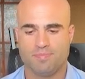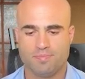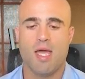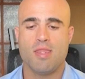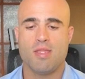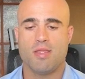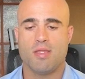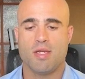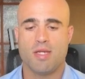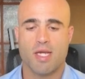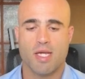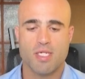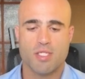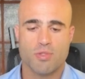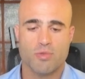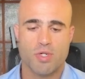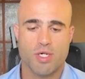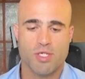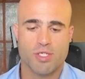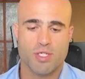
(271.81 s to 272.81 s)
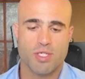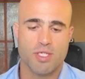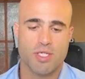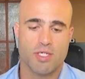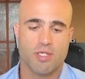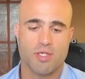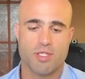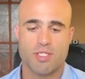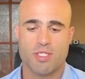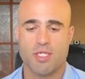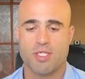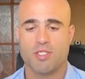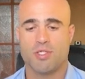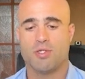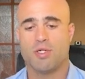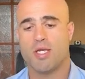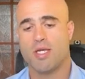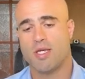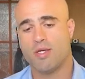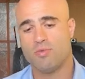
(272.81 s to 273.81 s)
And then the next question here says,
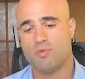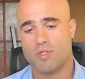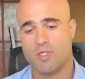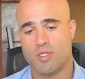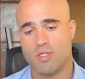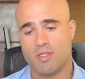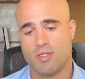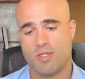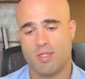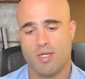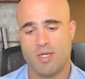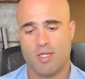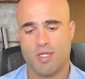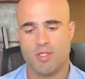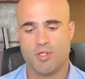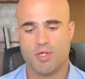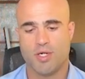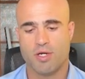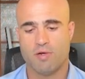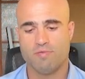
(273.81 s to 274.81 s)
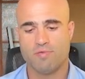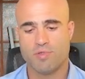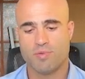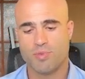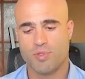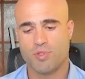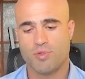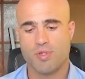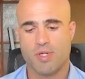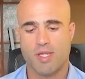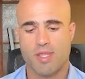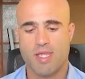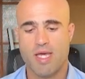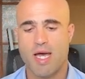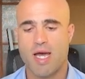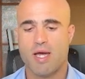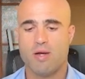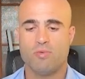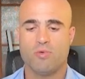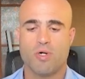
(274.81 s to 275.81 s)
okay, well, you're comfortable with
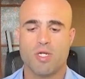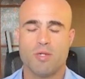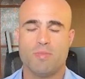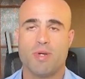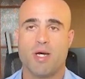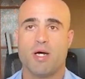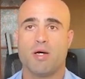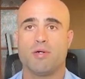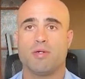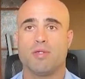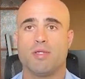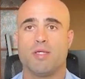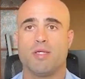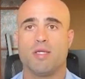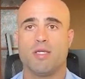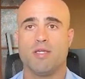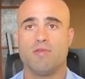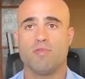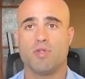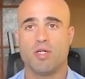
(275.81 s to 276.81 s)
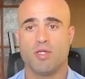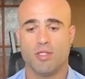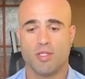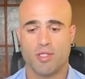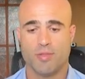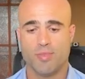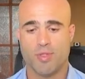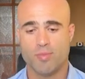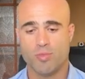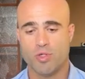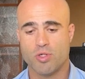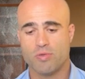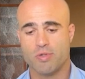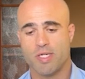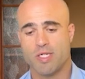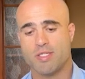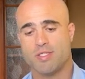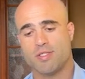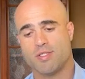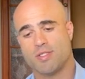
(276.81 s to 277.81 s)
that. What about even a little bit more
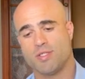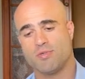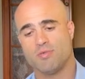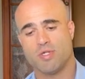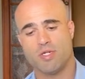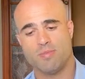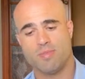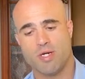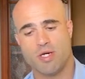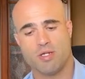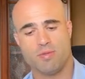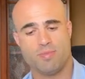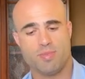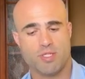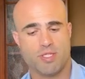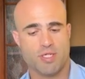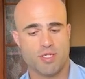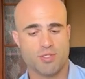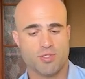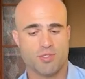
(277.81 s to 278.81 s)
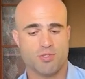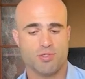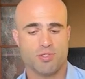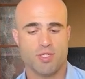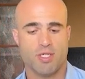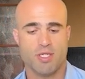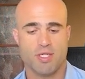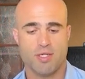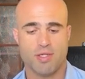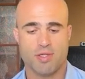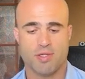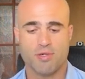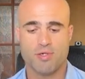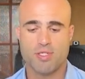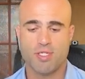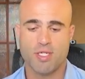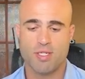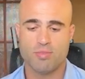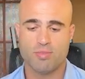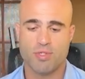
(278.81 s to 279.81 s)
risk? So what about a potentially
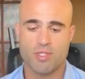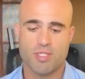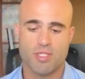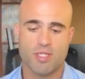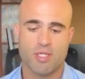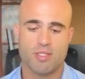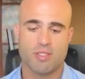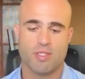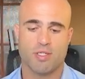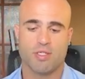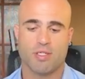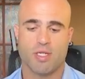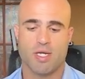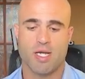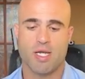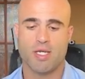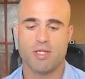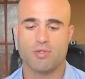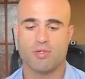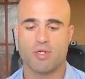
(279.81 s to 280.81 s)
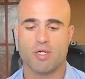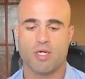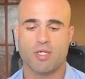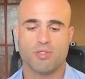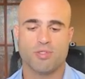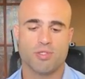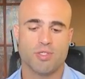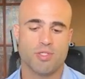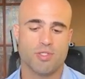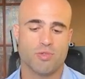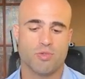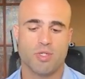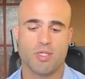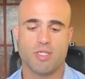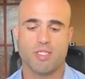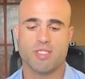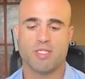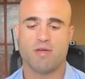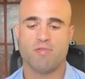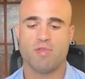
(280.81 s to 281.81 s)
13% decline or
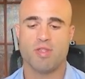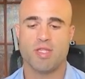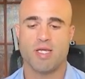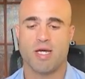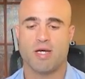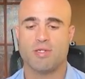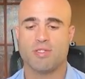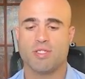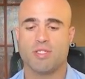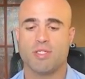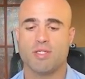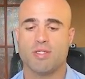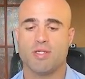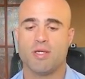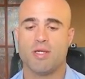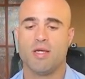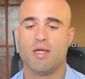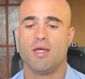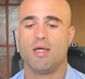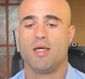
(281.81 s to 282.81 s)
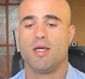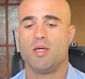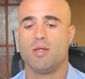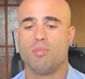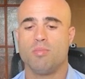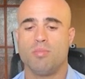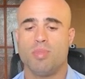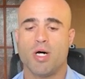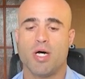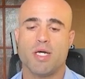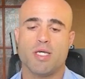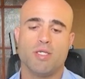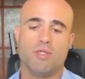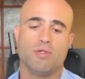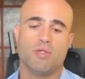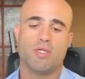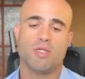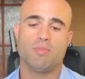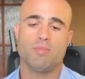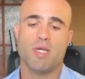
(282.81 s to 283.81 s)
127,000? But you
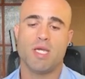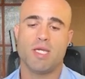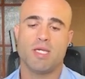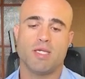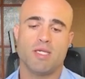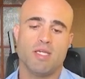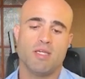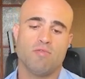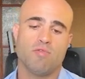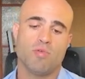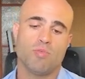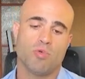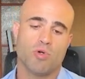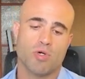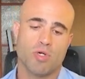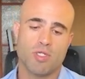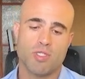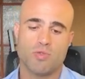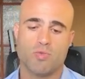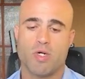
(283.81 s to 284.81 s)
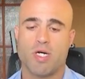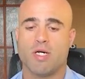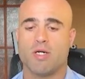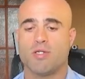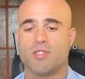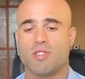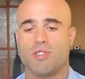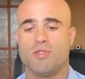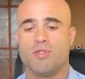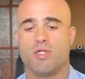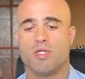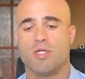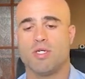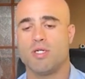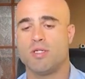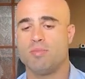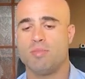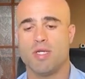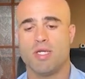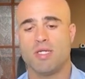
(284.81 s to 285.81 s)
could make even more as well. So you
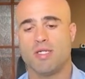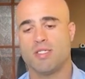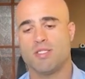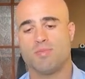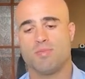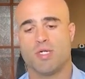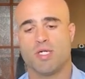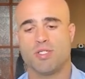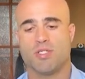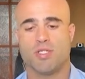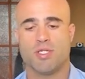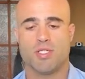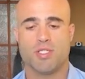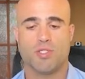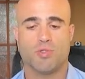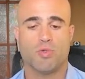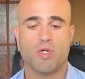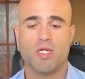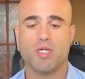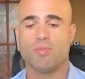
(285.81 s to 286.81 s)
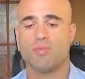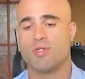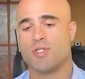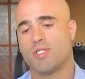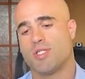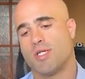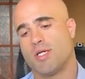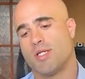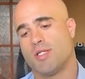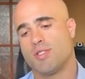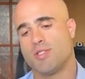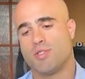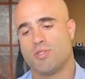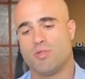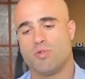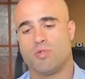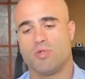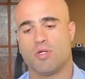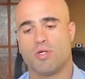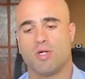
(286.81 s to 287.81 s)
could make as much as 20%
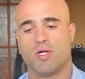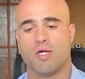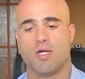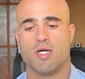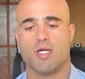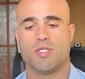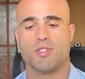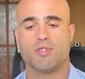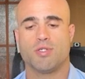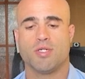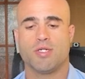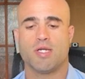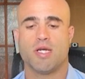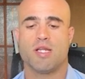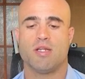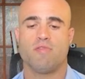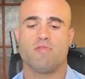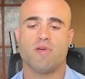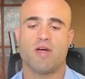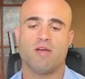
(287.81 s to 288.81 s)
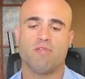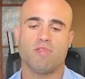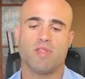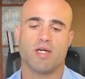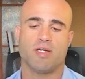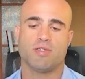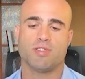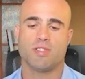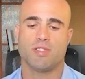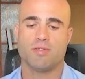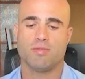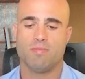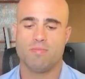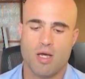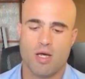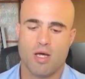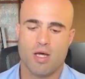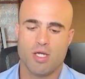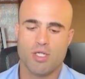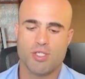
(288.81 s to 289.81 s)
or 195,000.
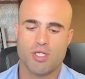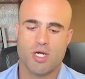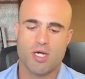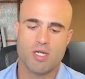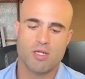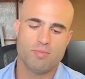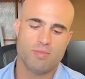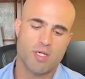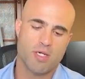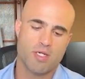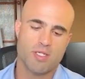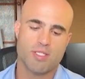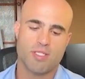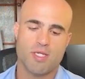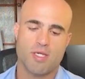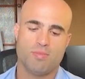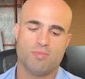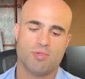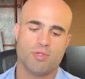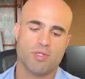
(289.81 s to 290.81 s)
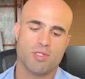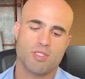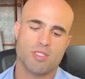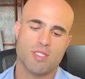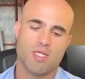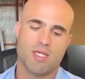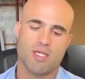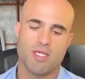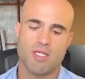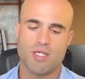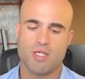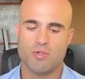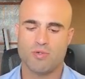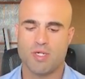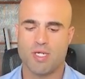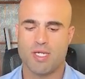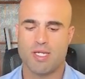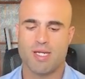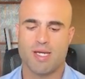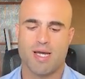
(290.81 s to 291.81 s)
John and Mary Sample would say, you know
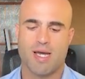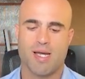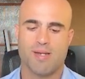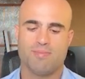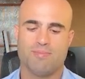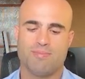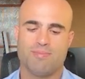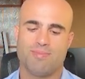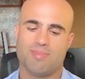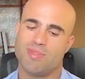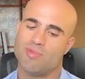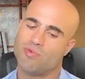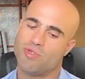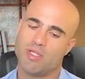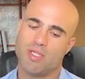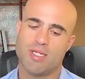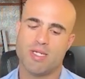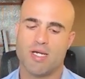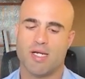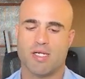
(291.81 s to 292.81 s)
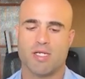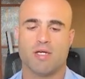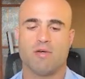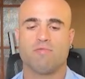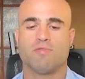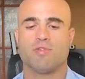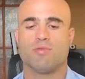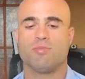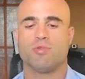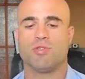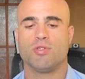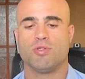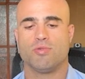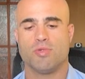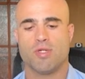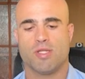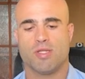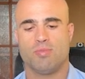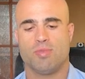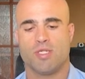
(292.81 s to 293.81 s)
what? I'm really not comfortable
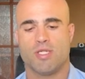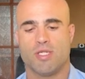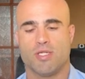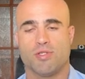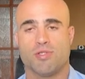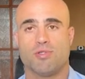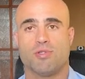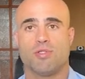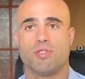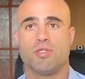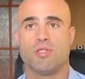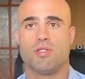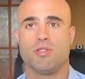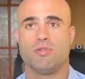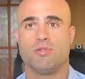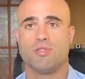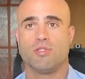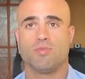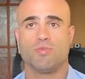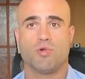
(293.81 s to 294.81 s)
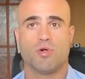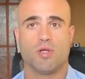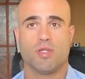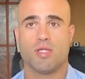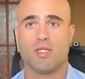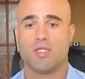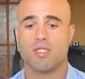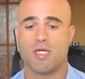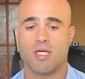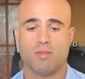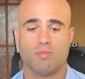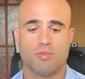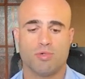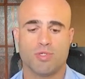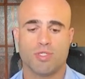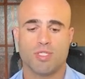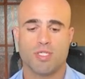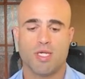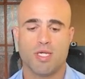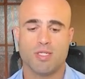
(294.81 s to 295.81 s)
with the potential to lose more than
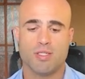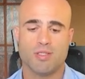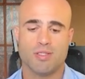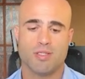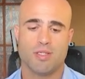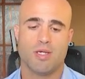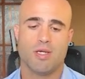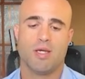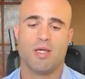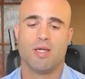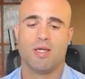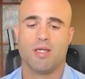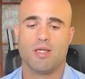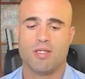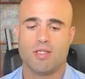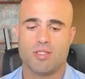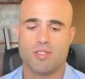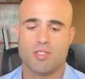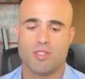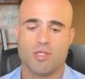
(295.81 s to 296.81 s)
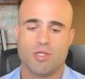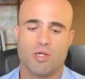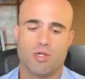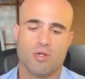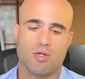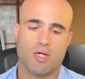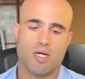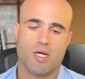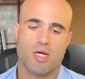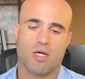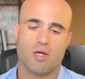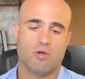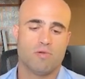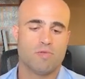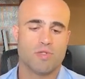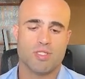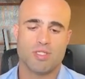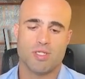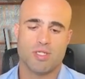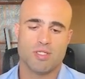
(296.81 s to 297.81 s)
10%. So
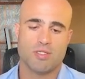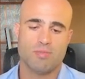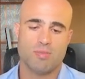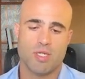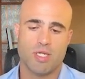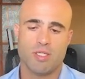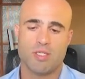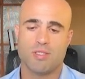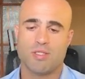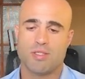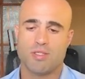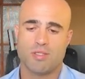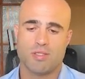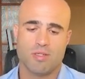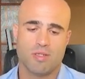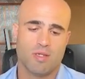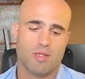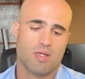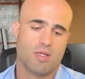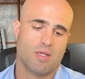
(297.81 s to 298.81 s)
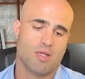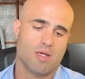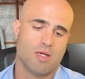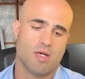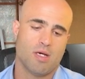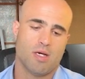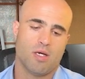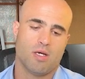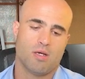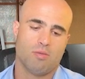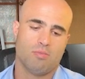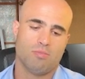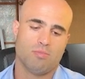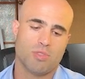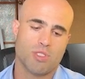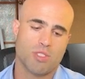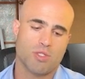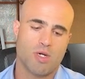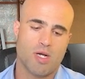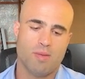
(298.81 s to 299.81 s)
over 6 months.
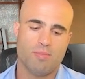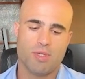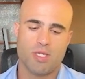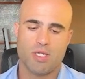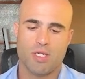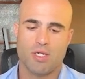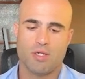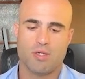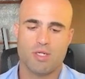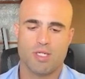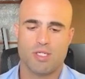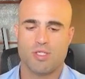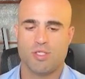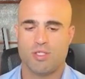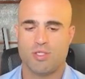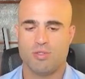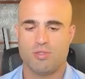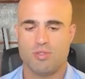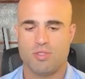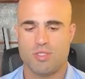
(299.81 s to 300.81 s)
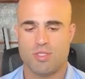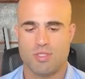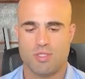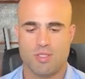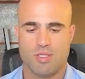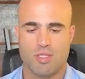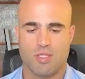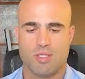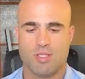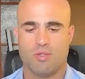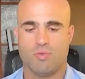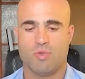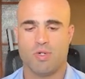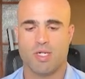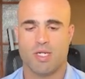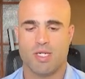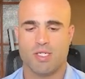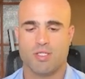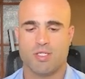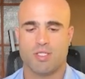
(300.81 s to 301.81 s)
So I'm going to go ahead and choose the
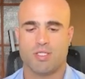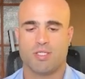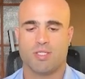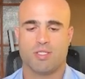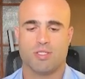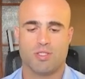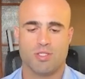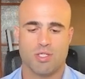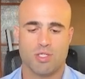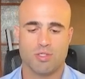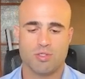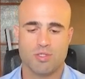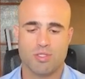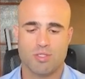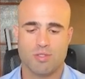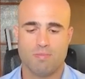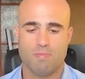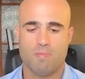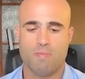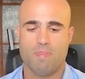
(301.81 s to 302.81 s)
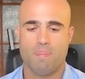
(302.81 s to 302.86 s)
one I just chose.